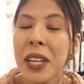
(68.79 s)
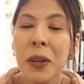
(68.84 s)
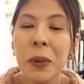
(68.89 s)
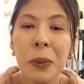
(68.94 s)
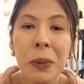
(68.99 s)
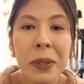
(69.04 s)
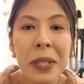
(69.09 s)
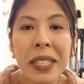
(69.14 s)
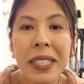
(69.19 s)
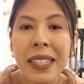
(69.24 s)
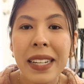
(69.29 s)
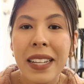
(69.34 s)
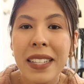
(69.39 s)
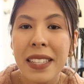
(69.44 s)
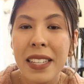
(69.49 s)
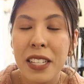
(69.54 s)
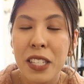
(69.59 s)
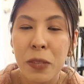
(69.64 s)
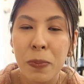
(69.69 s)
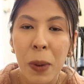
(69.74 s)
He really
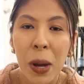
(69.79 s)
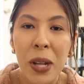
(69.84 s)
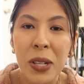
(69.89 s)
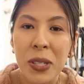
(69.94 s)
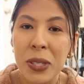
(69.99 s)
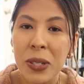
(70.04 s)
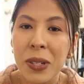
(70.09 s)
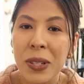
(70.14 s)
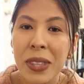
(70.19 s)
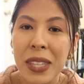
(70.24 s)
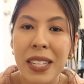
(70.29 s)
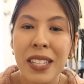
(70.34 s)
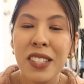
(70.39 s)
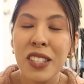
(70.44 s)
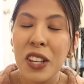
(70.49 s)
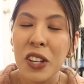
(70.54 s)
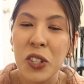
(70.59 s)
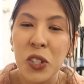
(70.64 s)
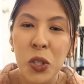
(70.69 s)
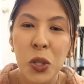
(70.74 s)
does sponsor
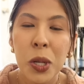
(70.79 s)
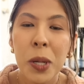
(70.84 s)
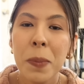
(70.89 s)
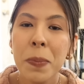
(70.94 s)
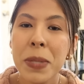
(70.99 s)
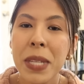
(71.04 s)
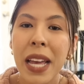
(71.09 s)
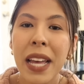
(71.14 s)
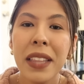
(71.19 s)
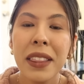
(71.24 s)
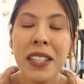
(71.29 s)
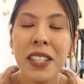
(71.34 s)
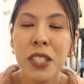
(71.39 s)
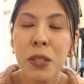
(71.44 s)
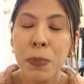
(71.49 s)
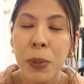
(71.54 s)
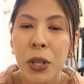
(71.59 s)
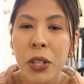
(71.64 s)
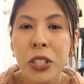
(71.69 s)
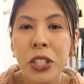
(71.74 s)
these trips and
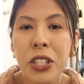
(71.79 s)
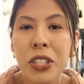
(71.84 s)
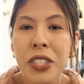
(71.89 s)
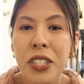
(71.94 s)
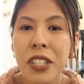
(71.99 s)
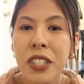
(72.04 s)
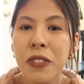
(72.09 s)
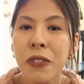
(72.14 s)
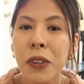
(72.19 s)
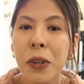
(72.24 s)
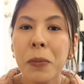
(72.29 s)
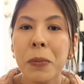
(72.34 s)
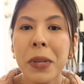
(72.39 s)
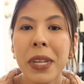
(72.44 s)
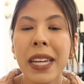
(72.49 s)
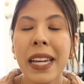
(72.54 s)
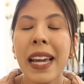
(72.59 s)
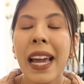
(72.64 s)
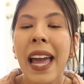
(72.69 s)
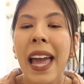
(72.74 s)
these purchases for
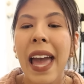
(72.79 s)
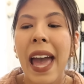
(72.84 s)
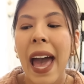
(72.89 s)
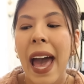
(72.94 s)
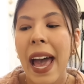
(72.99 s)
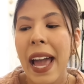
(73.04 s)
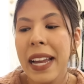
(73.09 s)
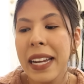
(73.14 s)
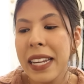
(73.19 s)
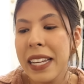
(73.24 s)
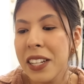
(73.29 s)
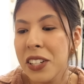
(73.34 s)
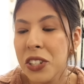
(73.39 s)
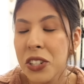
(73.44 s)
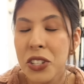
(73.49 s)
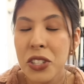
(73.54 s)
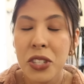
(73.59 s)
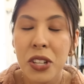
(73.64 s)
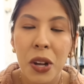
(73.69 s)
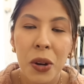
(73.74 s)
me. And he
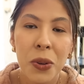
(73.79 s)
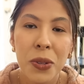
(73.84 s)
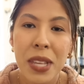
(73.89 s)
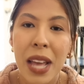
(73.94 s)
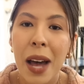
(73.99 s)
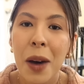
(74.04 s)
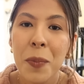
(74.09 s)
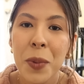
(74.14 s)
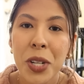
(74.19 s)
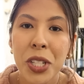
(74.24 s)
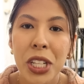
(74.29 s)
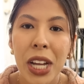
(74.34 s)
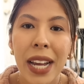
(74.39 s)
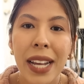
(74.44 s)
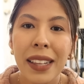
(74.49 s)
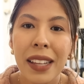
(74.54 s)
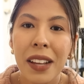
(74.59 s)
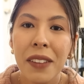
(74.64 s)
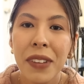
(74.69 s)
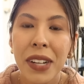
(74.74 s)
just knows how much
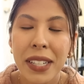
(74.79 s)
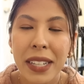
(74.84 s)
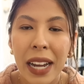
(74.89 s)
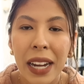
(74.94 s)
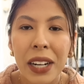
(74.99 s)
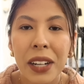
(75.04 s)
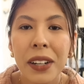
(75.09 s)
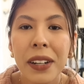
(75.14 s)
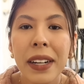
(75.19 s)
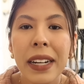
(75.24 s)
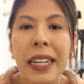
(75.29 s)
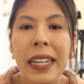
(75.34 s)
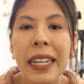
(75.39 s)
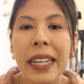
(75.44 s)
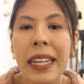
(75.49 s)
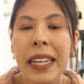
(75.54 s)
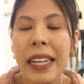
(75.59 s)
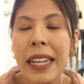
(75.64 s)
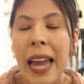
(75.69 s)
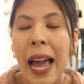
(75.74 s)
I love
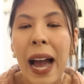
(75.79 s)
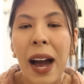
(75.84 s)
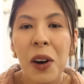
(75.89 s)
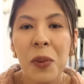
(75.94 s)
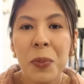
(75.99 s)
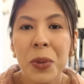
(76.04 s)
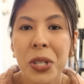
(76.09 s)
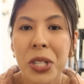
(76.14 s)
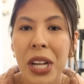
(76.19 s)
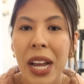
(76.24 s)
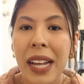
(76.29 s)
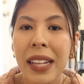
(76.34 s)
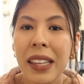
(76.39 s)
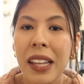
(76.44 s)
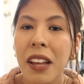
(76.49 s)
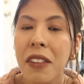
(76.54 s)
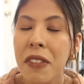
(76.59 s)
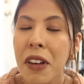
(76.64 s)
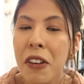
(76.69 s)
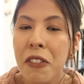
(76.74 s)
decorating and how much I
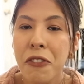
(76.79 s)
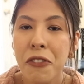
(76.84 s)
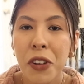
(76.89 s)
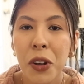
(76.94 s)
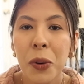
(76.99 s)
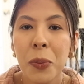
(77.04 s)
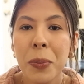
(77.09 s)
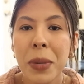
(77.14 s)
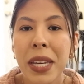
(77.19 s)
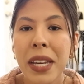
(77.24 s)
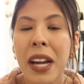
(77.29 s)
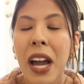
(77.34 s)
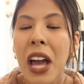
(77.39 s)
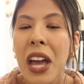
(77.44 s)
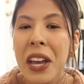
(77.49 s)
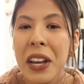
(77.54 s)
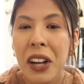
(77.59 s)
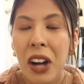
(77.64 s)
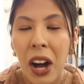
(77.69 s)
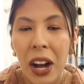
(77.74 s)
love filming
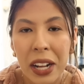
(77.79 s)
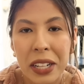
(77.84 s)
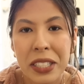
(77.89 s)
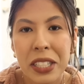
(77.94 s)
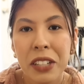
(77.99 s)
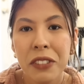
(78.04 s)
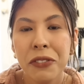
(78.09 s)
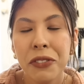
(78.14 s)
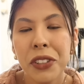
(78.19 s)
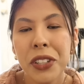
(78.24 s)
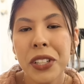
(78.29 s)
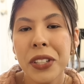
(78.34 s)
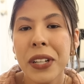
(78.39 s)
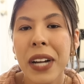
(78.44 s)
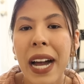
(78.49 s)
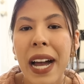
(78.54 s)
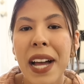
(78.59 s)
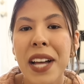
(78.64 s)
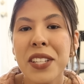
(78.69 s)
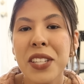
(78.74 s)
content for you
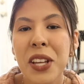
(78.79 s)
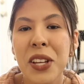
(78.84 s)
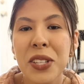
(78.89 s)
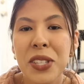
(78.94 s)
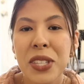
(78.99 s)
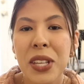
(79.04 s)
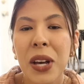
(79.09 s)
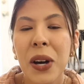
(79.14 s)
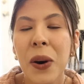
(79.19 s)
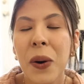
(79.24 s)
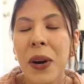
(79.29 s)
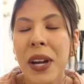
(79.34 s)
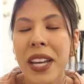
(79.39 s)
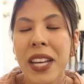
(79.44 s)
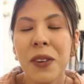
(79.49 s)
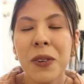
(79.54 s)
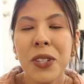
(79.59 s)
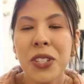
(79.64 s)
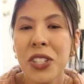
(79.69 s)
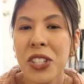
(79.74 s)
guys. So
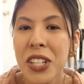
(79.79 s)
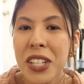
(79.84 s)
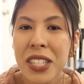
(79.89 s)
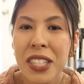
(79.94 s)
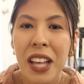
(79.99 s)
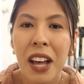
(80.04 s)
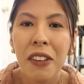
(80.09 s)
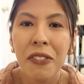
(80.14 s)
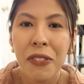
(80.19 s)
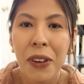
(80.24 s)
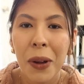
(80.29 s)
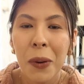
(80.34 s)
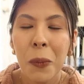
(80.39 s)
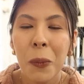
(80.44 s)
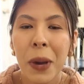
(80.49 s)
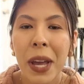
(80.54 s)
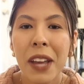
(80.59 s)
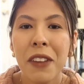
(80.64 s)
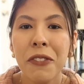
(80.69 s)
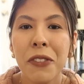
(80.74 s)
it was just a
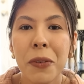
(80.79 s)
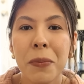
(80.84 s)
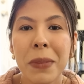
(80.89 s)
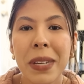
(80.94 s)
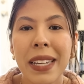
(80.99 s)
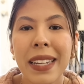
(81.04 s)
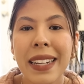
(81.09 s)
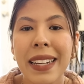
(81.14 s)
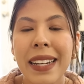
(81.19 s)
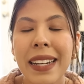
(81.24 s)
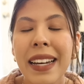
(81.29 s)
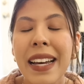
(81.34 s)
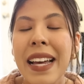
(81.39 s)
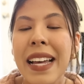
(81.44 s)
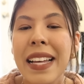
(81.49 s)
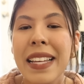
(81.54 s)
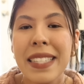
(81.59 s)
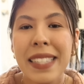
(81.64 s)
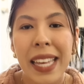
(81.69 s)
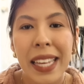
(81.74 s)
fun way for me to
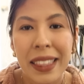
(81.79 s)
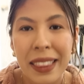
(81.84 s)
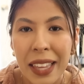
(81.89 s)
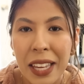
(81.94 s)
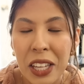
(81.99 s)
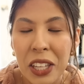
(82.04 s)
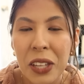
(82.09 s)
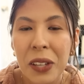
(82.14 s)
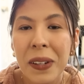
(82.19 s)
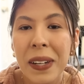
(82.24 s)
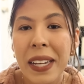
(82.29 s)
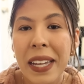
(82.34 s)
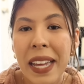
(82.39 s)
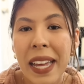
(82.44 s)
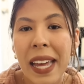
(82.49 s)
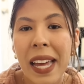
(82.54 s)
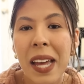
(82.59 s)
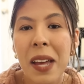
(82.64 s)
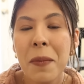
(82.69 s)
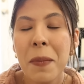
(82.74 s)
say thank you to
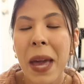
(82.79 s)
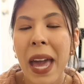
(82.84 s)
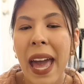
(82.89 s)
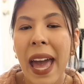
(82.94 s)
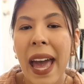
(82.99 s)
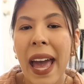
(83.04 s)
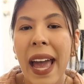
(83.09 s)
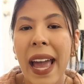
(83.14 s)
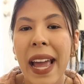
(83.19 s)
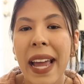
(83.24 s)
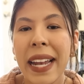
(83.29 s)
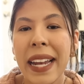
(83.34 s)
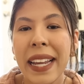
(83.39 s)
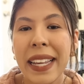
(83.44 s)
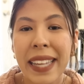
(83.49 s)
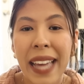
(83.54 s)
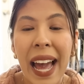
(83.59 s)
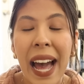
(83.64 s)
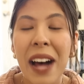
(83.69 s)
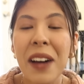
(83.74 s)
him.
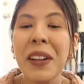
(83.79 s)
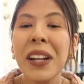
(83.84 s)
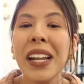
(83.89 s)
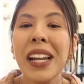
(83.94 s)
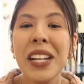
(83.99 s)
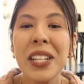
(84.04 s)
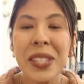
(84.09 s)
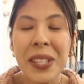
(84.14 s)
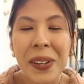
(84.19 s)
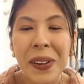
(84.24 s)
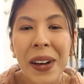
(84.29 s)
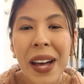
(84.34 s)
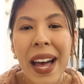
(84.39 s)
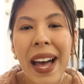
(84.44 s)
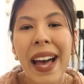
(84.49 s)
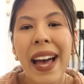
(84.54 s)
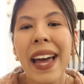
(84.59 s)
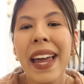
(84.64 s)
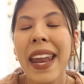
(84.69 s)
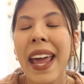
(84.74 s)
And yeah, let's go go
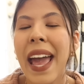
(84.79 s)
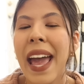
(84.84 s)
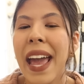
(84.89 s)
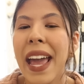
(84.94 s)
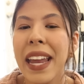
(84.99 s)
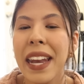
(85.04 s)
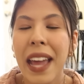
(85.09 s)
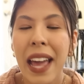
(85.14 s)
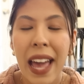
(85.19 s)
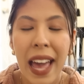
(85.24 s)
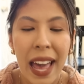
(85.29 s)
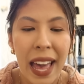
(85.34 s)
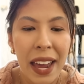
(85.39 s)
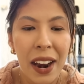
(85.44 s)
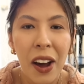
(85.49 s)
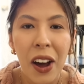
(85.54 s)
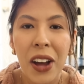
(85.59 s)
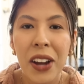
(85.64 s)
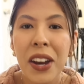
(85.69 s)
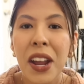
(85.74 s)
ahead and
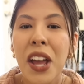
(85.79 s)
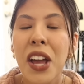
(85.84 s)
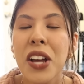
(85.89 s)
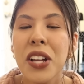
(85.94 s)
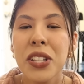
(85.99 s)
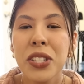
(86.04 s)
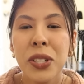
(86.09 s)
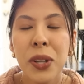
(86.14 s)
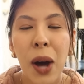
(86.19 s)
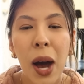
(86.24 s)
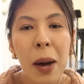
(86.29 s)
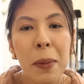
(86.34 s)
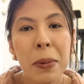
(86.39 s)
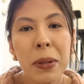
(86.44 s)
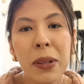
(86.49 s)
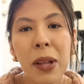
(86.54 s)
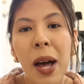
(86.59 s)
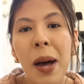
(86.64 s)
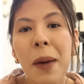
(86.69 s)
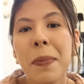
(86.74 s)
head on to
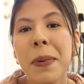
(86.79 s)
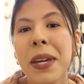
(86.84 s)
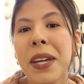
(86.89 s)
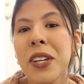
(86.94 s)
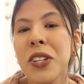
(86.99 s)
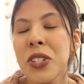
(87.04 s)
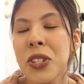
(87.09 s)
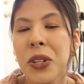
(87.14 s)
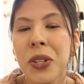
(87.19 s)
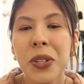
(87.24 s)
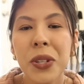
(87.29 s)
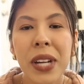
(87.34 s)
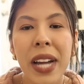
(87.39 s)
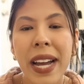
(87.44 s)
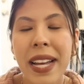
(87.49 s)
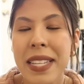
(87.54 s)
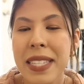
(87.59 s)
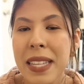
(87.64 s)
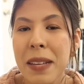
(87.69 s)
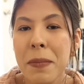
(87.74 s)
Hobby Lobby, show you
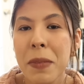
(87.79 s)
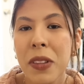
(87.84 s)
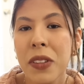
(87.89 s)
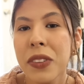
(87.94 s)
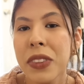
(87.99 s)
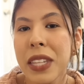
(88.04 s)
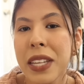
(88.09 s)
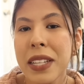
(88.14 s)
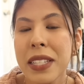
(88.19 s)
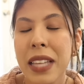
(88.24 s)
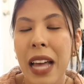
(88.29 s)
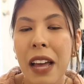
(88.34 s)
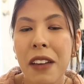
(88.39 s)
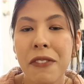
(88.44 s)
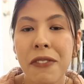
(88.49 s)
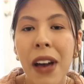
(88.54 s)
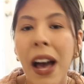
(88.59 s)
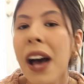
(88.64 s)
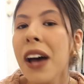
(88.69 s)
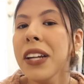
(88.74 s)
guys some of the things I
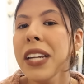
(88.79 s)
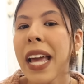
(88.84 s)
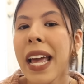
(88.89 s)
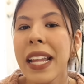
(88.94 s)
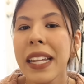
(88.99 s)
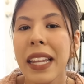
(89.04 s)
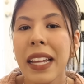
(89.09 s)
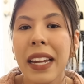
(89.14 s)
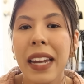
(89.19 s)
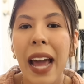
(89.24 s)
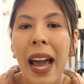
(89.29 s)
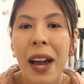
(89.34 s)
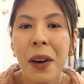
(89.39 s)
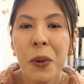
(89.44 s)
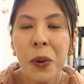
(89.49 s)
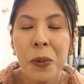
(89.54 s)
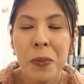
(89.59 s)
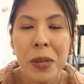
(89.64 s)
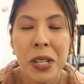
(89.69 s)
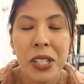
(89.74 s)
found, and then I
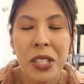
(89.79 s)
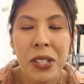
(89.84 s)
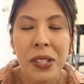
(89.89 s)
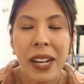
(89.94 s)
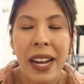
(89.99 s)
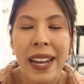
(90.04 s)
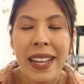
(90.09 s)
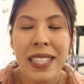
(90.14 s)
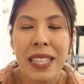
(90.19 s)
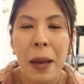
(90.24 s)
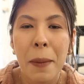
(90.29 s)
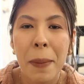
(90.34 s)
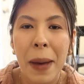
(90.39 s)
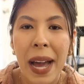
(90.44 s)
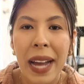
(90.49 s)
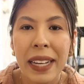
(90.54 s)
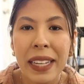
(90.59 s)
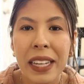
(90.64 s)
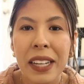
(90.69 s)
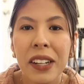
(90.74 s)
will meet you guys
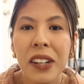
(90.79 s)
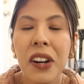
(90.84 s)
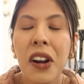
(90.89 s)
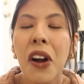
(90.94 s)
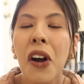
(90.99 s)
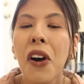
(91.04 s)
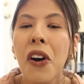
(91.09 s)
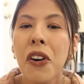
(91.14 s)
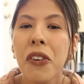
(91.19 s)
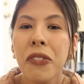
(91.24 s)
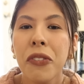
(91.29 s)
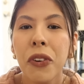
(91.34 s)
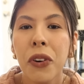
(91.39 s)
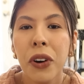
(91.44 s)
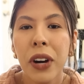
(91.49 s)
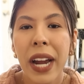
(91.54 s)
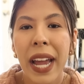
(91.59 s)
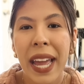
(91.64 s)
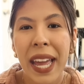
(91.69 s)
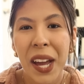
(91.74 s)
back here
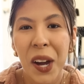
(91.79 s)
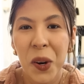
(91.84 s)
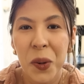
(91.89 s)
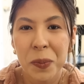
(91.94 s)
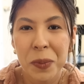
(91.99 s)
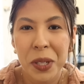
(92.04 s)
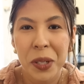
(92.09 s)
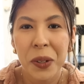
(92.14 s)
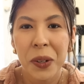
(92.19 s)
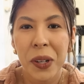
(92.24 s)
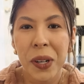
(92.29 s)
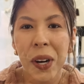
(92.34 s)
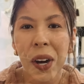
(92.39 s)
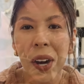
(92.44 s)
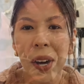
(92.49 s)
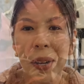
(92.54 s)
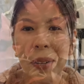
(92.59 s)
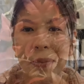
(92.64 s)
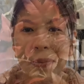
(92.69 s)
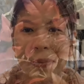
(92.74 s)
for a home decor haul.